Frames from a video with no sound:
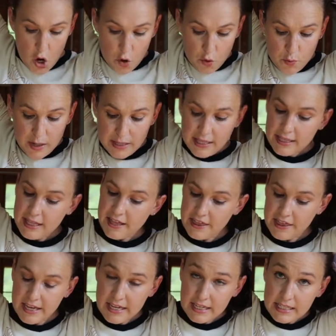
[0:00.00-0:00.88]
One of
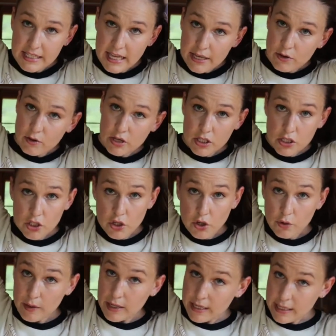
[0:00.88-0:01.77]
the things that you can
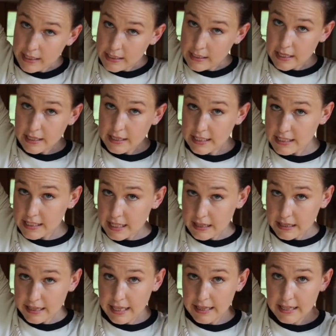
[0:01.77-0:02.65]
do is this
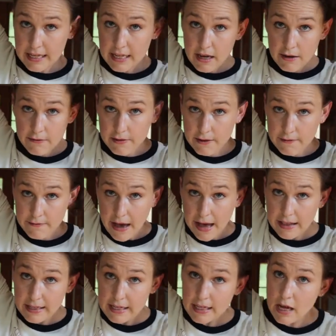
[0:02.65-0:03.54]
Lily of the
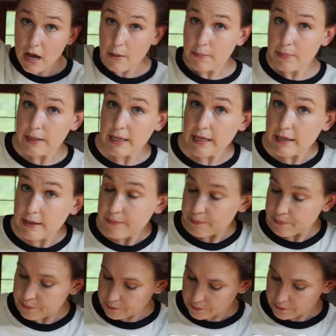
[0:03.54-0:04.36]
Valley company